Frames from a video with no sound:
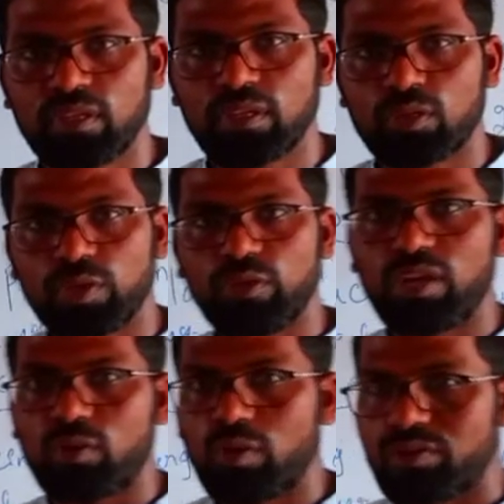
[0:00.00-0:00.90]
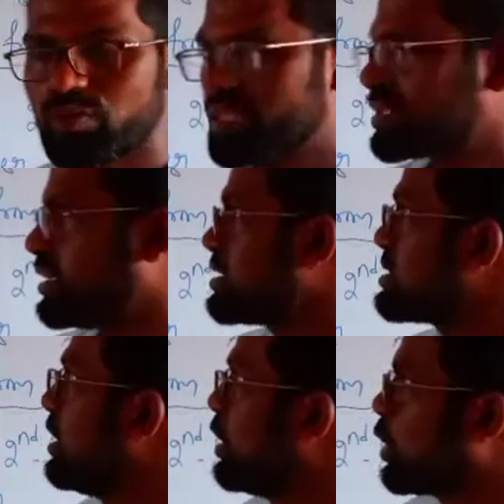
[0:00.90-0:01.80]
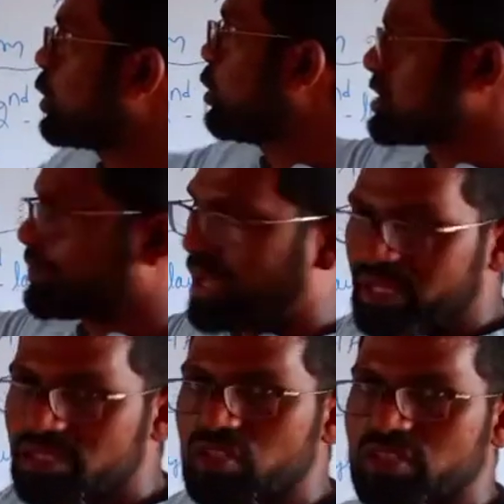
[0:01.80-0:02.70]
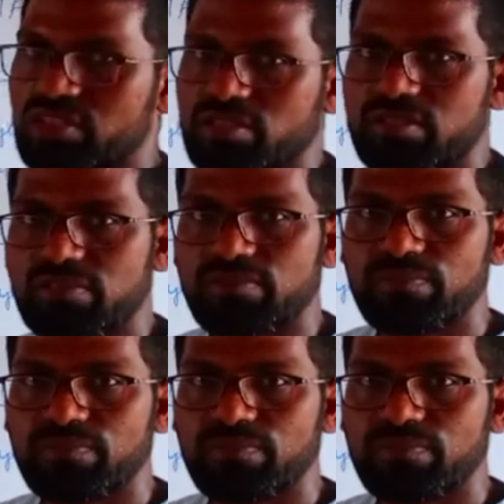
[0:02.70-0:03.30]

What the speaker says: Today we are going to discuss closed packet structures.